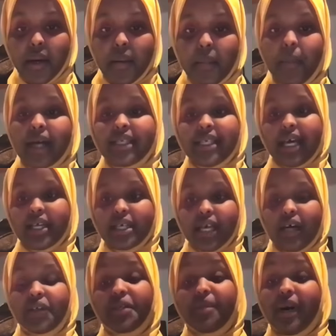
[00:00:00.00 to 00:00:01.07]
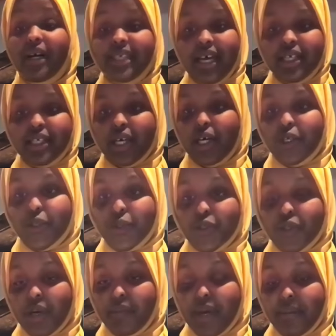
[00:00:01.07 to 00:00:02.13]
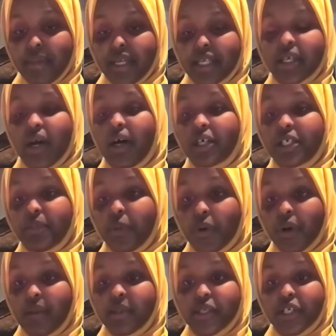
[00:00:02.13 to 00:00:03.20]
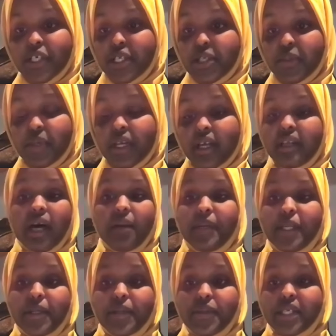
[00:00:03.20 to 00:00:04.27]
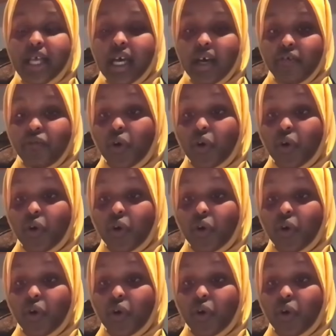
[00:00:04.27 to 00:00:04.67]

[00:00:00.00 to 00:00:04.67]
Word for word: Montana under Montana's constitutional amendment, scholarship programs such as this one cannot be. No, used. no, I, I,